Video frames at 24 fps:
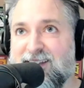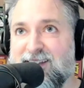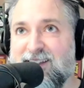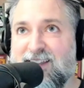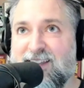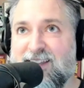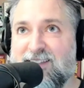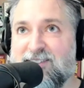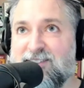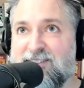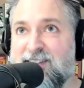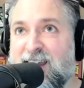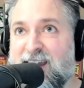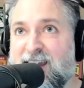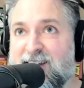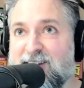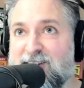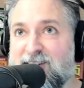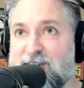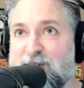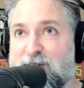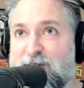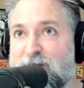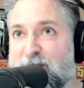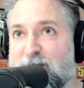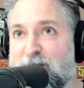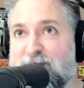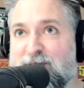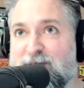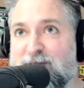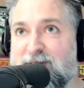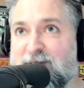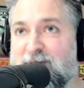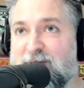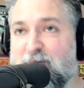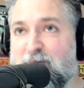like stand in your
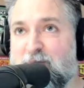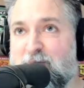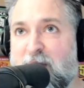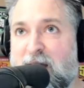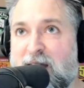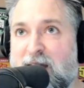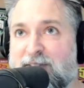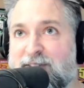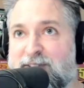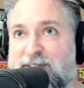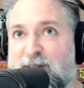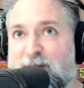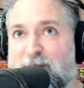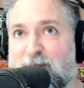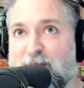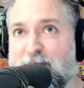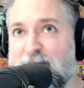bathtub